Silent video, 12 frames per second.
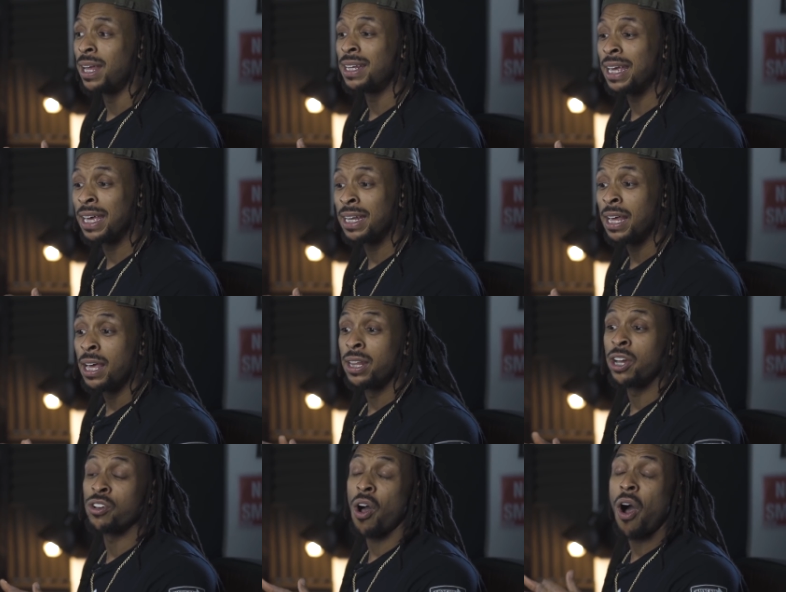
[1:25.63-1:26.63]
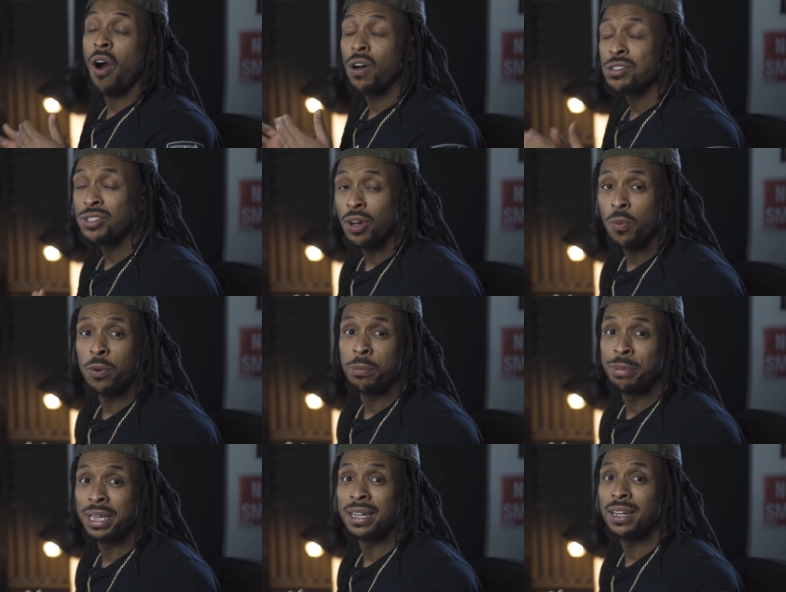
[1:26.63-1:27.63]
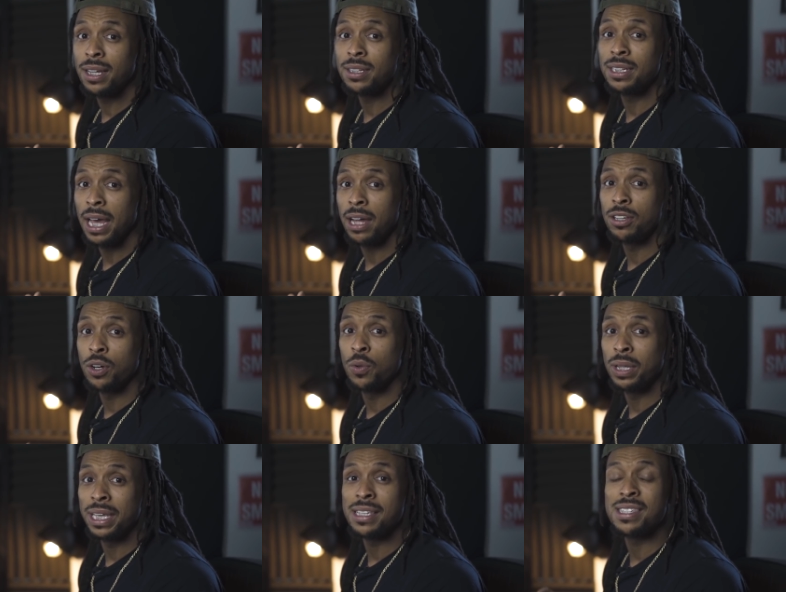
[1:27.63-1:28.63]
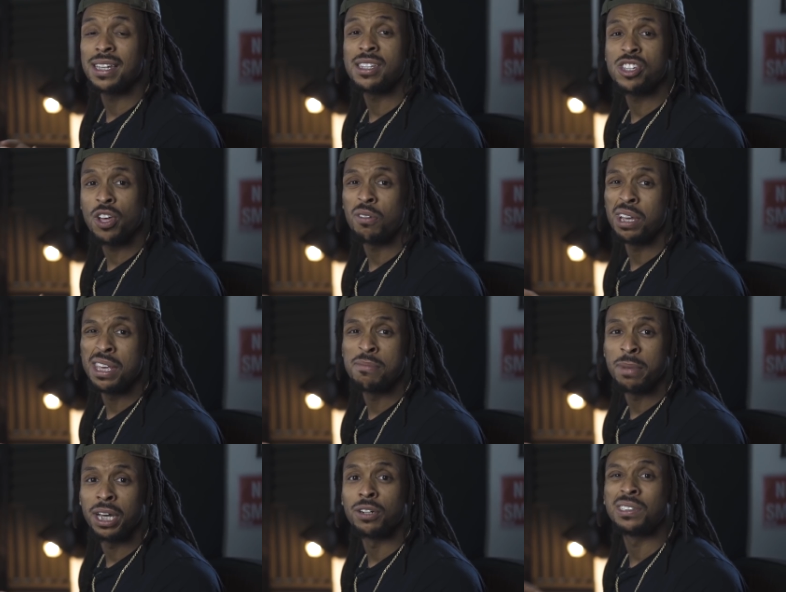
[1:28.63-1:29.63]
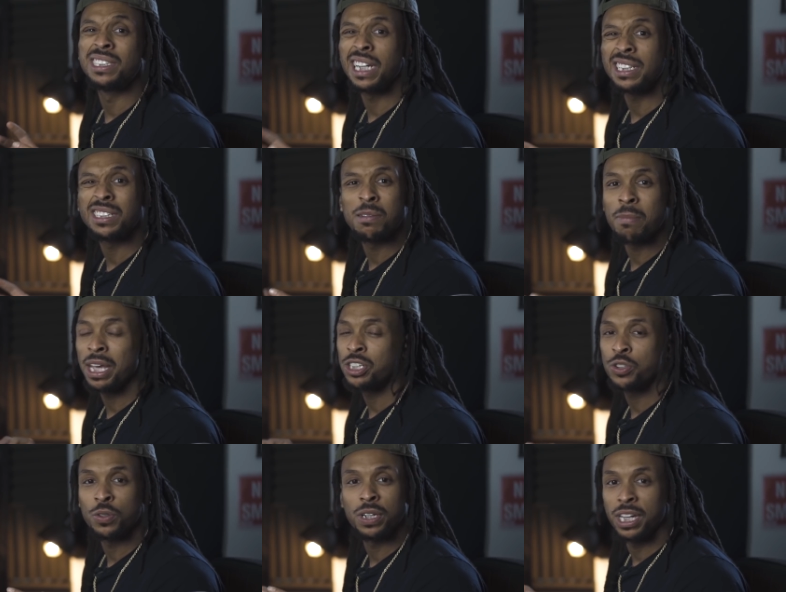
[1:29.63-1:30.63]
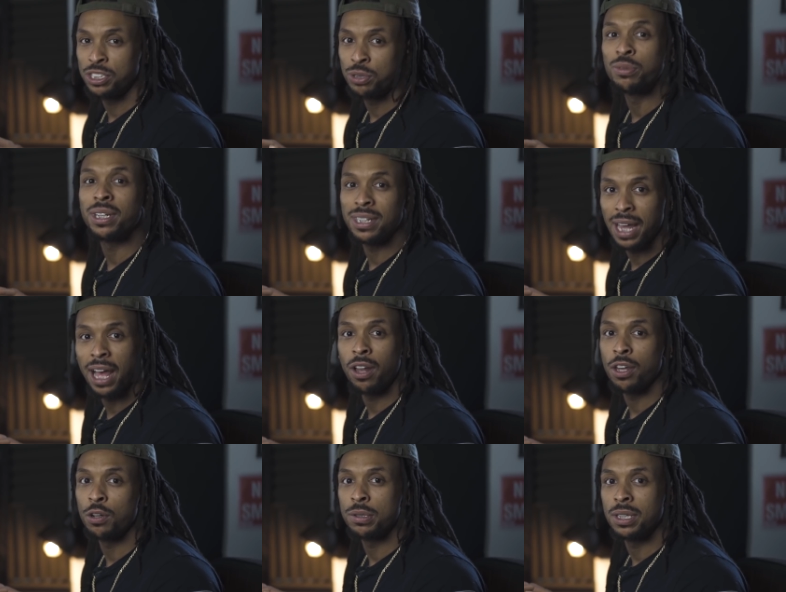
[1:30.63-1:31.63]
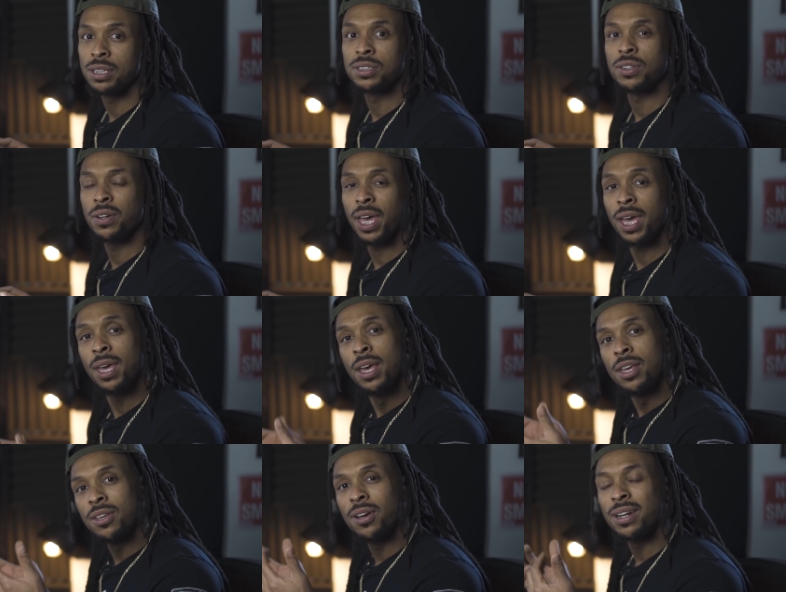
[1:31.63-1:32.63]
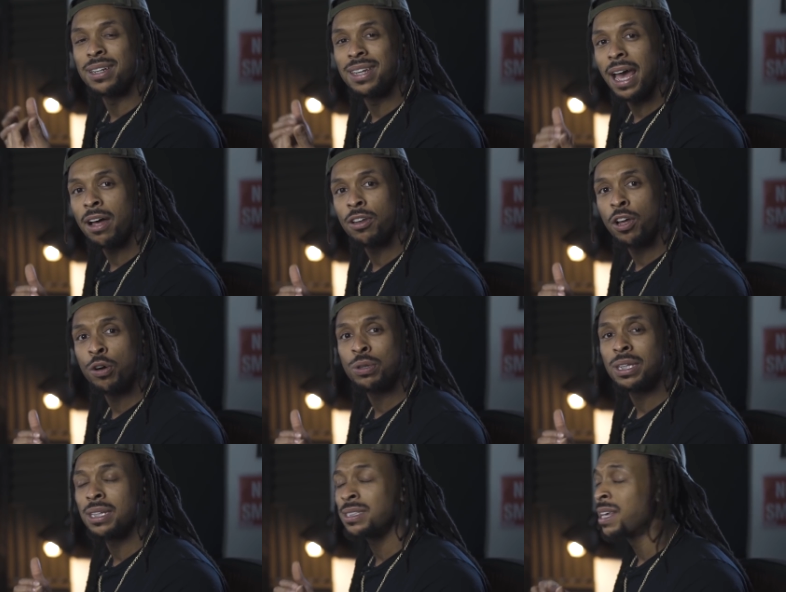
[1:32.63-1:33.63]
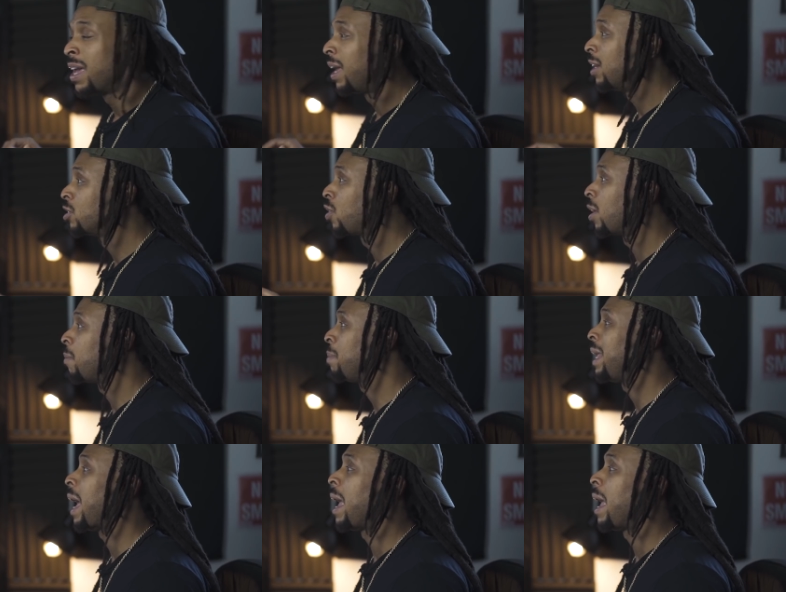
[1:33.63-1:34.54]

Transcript: And then there also will be another download link sent to your email just to make sure that you can download this. Okay. You're going to download this and it's going to be